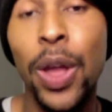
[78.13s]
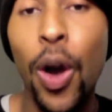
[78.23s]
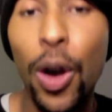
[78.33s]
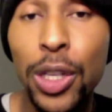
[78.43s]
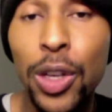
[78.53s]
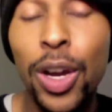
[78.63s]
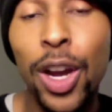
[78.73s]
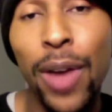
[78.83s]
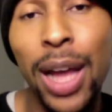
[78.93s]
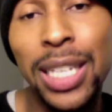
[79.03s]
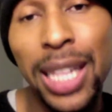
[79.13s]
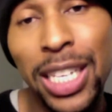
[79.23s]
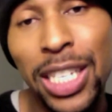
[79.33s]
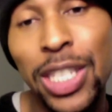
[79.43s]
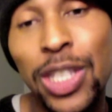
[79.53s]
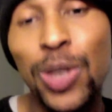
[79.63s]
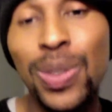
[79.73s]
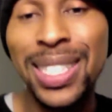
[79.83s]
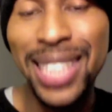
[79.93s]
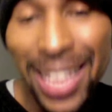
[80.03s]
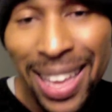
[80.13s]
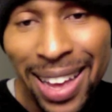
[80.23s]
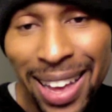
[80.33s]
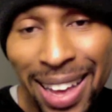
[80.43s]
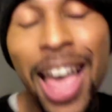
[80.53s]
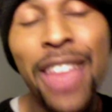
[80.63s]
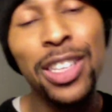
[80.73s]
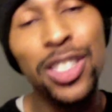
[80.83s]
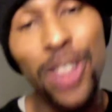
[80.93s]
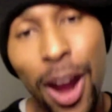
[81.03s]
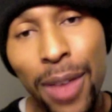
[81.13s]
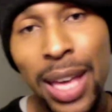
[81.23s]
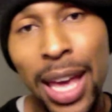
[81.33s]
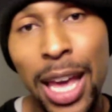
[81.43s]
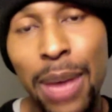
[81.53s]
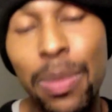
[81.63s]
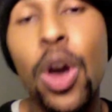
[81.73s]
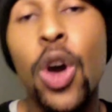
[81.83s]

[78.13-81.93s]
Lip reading: Also, congratulations to Tia, the star of the game,